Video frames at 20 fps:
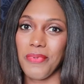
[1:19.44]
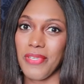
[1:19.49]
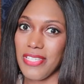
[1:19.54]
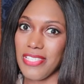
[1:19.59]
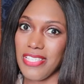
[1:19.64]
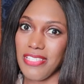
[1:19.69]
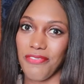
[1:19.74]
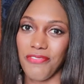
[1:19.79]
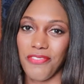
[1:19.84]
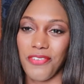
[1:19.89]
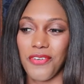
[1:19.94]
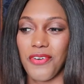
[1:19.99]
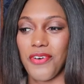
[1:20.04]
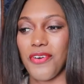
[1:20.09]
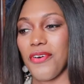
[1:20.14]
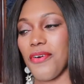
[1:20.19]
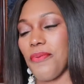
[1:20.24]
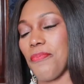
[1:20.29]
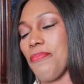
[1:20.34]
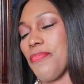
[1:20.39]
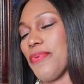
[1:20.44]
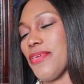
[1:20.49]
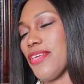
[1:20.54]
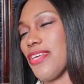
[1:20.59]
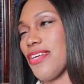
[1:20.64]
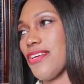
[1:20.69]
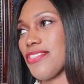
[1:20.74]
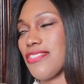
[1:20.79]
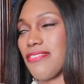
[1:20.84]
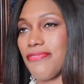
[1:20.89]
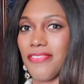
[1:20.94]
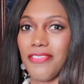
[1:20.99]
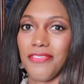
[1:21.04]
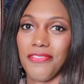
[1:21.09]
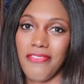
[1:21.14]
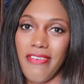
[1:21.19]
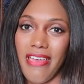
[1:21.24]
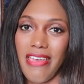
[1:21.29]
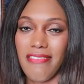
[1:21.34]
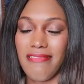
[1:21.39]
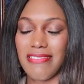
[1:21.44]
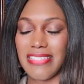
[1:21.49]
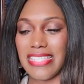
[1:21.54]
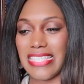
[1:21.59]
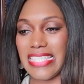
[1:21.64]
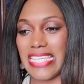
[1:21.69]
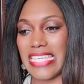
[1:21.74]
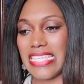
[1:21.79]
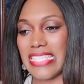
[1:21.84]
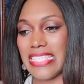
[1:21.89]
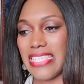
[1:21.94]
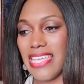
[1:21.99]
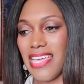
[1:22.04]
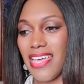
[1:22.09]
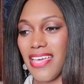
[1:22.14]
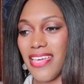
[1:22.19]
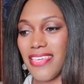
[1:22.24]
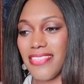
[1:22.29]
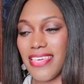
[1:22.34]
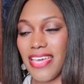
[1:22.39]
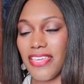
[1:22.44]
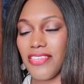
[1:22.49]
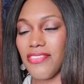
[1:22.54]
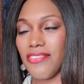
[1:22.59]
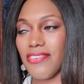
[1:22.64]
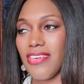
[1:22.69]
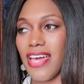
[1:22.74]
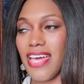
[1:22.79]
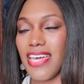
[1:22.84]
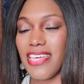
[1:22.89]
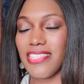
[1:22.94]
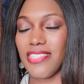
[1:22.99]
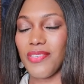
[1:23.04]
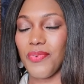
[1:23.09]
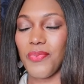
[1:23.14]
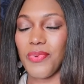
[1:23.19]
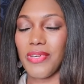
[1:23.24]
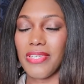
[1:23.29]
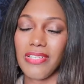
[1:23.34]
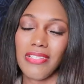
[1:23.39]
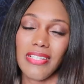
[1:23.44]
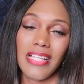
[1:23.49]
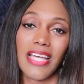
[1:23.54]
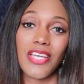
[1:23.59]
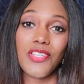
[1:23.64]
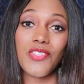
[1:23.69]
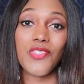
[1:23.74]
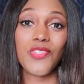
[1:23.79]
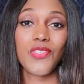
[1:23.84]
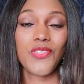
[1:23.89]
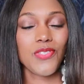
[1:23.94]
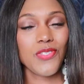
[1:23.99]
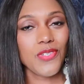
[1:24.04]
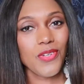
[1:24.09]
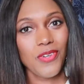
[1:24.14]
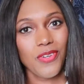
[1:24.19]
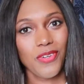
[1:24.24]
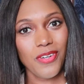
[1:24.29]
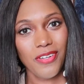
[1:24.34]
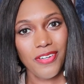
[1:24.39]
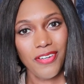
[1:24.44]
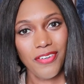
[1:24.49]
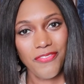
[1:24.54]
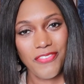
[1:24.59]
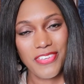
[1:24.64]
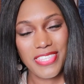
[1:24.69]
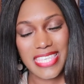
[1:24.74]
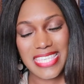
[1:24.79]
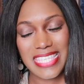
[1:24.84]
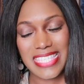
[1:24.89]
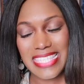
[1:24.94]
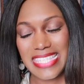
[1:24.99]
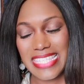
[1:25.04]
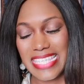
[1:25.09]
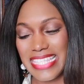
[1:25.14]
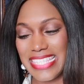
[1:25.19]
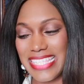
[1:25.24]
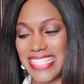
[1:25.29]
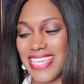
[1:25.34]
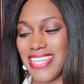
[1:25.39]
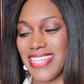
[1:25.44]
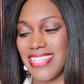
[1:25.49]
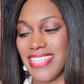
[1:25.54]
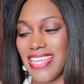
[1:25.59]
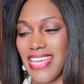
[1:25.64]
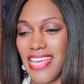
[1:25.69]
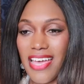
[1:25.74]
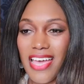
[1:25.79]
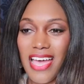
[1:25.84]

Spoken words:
beautiful, beautiful fragrances that you guys will adore for this season.